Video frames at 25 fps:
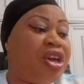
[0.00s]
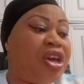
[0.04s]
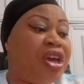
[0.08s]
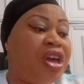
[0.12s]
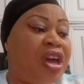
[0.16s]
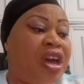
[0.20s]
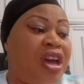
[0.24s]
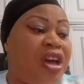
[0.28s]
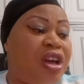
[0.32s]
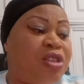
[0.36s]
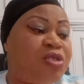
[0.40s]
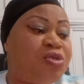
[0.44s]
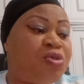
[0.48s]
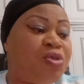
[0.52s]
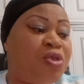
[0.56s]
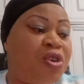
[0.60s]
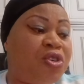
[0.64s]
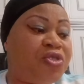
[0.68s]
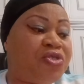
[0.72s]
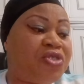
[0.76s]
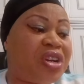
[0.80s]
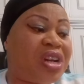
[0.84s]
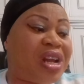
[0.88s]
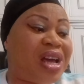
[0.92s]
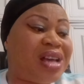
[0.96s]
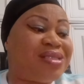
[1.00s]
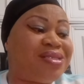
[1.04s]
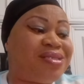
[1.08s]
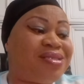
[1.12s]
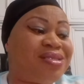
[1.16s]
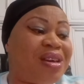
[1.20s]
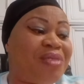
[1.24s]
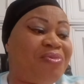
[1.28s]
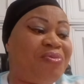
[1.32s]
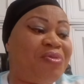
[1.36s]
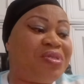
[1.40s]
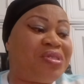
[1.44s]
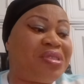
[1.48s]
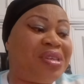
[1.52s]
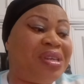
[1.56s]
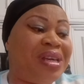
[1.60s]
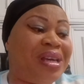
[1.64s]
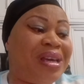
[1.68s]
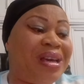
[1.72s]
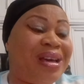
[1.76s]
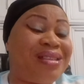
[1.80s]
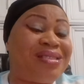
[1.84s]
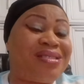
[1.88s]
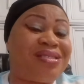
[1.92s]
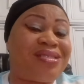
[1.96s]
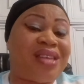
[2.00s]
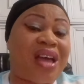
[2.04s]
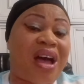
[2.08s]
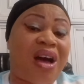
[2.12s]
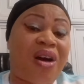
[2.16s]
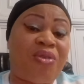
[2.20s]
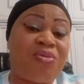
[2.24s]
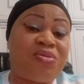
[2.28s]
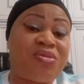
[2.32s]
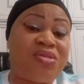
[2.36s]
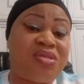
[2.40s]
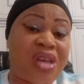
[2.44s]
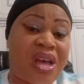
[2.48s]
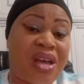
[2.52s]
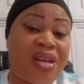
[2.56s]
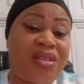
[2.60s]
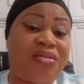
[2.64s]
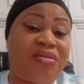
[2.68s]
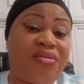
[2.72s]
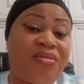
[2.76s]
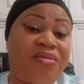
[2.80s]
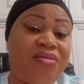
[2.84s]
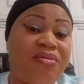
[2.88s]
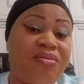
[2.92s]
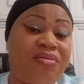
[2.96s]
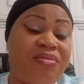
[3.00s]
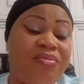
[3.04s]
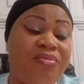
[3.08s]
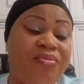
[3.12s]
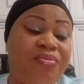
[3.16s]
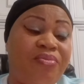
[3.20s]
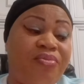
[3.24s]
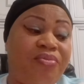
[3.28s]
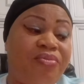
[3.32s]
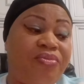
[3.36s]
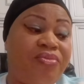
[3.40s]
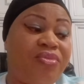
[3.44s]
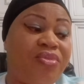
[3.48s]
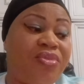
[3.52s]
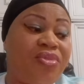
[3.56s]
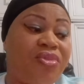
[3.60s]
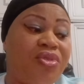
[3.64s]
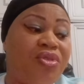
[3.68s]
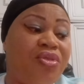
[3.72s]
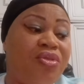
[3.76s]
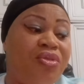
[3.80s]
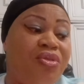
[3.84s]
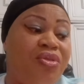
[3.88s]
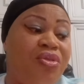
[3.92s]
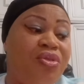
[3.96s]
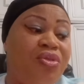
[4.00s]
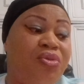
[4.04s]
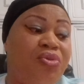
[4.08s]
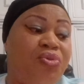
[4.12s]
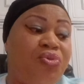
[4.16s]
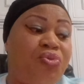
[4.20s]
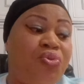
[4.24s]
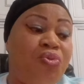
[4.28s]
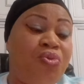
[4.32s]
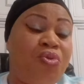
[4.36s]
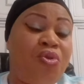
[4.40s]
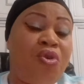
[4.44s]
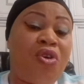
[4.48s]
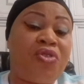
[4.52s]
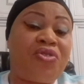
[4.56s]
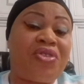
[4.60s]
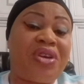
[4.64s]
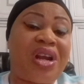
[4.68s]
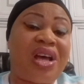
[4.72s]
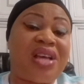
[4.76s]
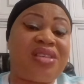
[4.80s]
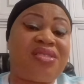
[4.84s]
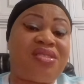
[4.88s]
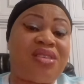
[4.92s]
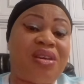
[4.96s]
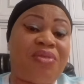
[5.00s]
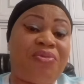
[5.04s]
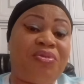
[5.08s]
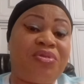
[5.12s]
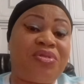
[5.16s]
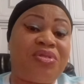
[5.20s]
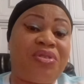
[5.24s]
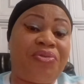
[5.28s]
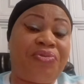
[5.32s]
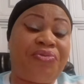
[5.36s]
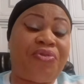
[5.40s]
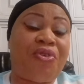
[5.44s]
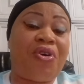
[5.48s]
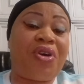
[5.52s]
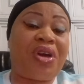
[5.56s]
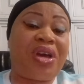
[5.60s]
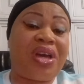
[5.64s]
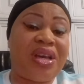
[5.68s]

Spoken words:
878,274